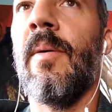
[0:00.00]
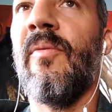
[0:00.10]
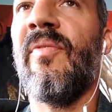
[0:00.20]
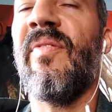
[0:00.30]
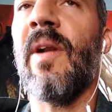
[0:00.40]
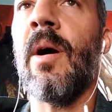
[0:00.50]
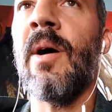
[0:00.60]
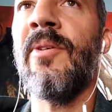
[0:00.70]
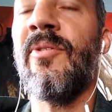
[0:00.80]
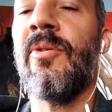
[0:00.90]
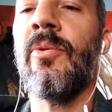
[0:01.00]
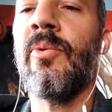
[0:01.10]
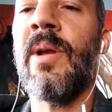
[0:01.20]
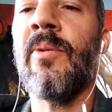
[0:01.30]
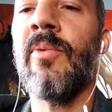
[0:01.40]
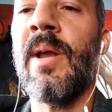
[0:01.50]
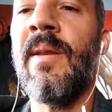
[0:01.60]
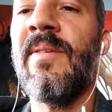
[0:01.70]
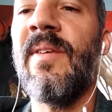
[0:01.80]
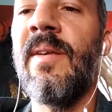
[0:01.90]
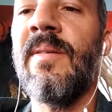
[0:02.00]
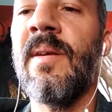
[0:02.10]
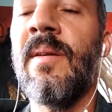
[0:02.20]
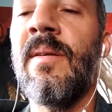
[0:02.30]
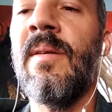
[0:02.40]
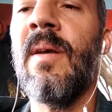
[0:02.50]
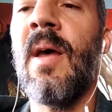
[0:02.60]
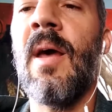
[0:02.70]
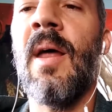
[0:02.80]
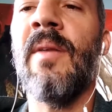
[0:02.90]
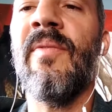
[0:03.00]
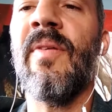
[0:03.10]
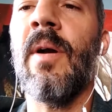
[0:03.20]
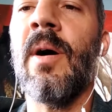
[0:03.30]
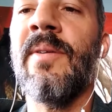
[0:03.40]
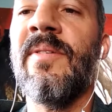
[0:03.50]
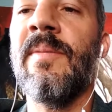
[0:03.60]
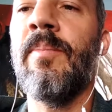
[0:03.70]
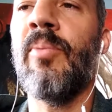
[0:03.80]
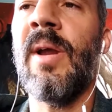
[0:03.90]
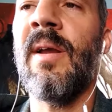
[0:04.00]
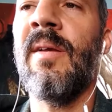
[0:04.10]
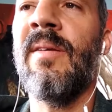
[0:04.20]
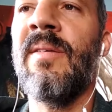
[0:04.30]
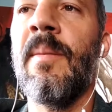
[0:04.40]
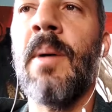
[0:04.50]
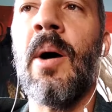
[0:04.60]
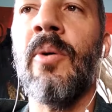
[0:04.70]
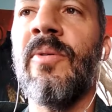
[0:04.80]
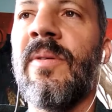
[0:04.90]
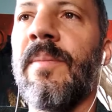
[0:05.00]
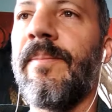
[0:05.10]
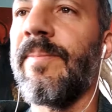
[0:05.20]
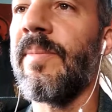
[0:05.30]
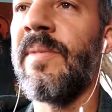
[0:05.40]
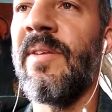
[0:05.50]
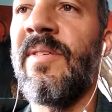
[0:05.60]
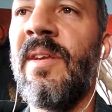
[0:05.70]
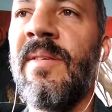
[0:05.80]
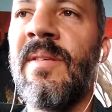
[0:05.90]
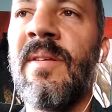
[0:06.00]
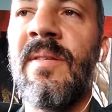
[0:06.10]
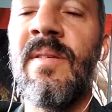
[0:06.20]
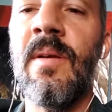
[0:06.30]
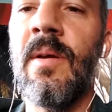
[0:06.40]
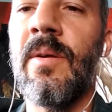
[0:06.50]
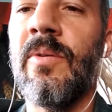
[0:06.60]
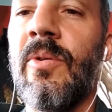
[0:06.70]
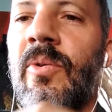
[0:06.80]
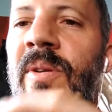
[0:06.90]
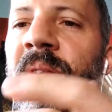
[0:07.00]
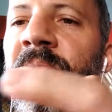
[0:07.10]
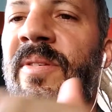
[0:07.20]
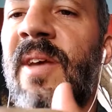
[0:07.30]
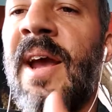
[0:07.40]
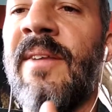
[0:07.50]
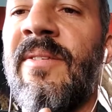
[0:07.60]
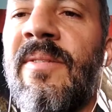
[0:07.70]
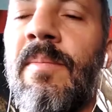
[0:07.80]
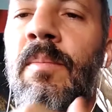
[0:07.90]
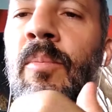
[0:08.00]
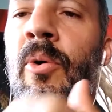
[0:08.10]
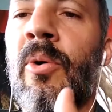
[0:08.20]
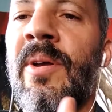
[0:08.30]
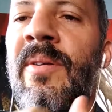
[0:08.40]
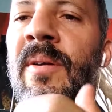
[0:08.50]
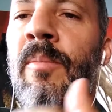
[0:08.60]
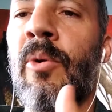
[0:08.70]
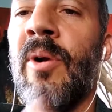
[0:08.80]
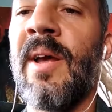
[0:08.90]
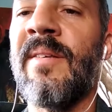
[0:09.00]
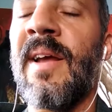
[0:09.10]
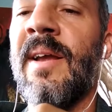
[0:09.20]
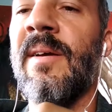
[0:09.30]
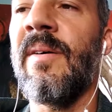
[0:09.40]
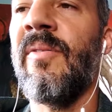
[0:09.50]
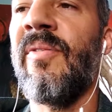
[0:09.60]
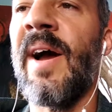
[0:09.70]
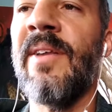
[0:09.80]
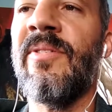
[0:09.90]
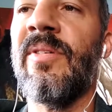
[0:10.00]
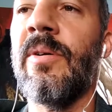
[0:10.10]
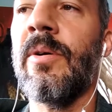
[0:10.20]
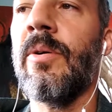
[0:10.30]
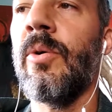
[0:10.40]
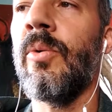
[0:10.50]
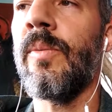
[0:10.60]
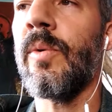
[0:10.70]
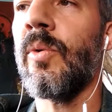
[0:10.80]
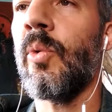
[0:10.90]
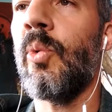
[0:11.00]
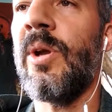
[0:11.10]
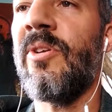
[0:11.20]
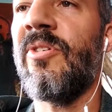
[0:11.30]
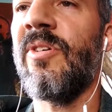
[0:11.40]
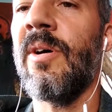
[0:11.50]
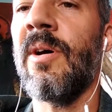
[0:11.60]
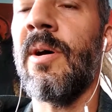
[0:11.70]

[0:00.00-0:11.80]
floods during rainy seasons, and floods brings about diseases. So this acts more or less like a vice circle, which